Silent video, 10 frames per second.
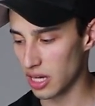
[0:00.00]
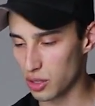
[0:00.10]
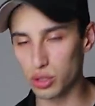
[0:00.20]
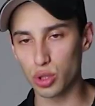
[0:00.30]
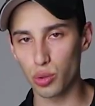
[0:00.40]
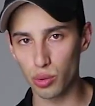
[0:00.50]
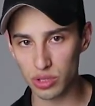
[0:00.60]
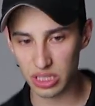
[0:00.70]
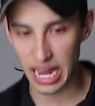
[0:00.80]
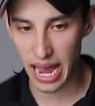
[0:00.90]
the
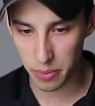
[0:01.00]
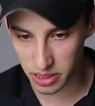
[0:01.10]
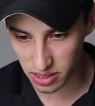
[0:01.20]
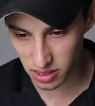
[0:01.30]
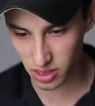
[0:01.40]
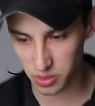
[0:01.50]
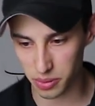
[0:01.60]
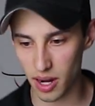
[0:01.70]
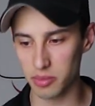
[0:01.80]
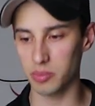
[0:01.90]
tools and habits, this is
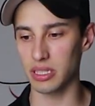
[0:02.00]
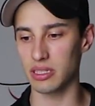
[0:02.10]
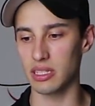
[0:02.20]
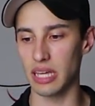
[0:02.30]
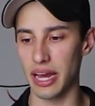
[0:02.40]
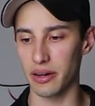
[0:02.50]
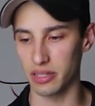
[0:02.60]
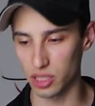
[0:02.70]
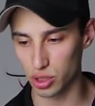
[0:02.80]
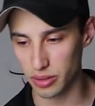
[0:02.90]
probably the area
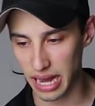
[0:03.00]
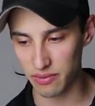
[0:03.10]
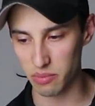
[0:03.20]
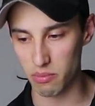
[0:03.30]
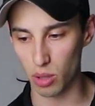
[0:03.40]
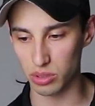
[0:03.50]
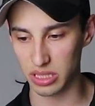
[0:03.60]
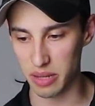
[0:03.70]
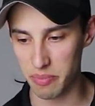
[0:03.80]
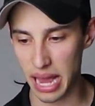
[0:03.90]
that you have the
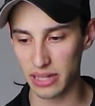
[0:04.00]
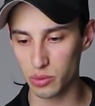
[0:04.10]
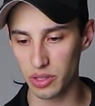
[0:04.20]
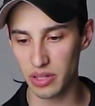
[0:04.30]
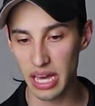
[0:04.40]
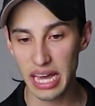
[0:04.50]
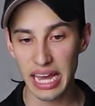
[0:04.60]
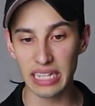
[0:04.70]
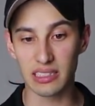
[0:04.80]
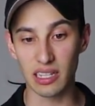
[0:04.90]
most impact with.
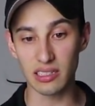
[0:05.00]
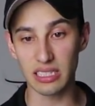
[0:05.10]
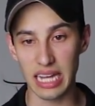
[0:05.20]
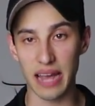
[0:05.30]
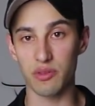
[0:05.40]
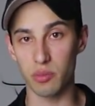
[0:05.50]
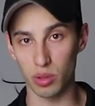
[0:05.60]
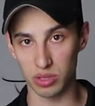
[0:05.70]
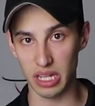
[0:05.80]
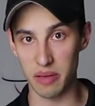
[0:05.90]
It doesn't have the
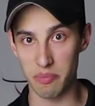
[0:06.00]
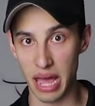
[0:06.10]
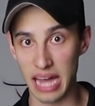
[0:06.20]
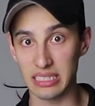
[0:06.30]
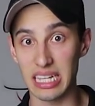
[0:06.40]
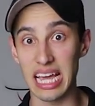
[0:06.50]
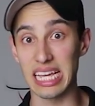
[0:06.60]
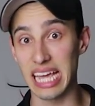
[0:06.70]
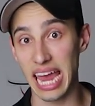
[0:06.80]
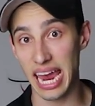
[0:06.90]
most impact.
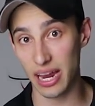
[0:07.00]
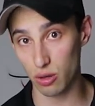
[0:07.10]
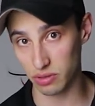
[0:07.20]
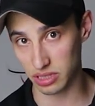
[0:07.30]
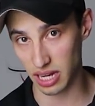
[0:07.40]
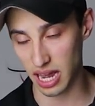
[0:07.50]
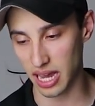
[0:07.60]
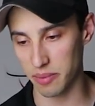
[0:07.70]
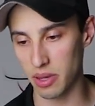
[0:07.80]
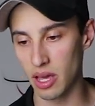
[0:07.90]
It can over
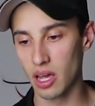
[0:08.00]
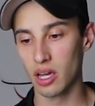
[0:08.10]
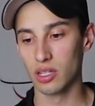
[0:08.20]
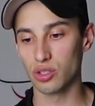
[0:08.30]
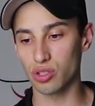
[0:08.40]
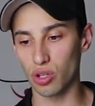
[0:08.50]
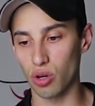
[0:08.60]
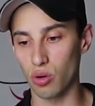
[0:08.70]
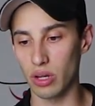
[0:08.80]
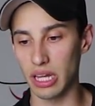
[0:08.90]
time.
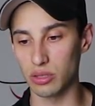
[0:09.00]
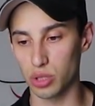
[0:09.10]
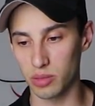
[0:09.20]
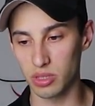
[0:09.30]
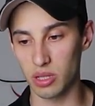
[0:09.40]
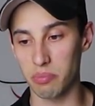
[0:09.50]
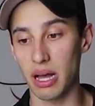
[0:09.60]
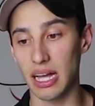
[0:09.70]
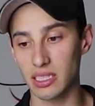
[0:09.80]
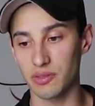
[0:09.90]
So in terms of the
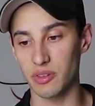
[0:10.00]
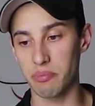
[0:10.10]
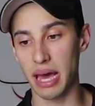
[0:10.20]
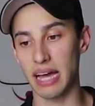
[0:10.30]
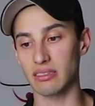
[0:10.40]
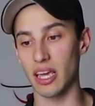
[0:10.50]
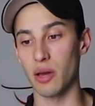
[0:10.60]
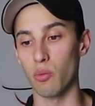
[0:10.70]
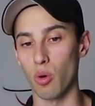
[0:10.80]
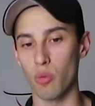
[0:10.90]
positive impact,
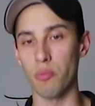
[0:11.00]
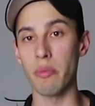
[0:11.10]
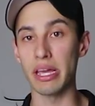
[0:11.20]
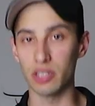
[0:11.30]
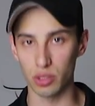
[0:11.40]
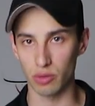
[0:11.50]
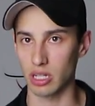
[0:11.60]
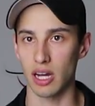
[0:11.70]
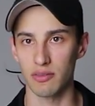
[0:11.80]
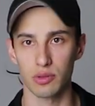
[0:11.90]
it won't make your
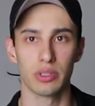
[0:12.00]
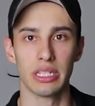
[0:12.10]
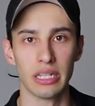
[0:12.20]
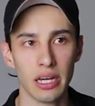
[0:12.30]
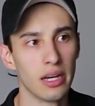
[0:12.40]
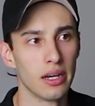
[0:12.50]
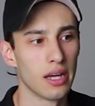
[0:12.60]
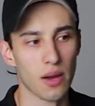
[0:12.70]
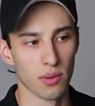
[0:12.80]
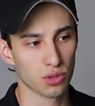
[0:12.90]
recovery,
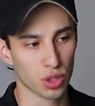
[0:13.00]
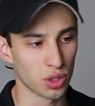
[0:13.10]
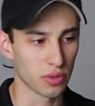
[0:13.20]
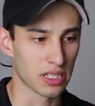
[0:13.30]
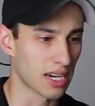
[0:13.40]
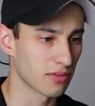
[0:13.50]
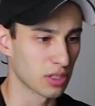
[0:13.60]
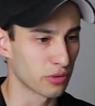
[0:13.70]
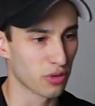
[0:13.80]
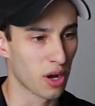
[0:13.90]
it won't turn your
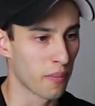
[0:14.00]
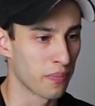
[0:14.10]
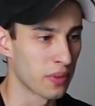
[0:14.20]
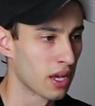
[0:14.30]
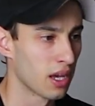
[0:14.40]
recovery from,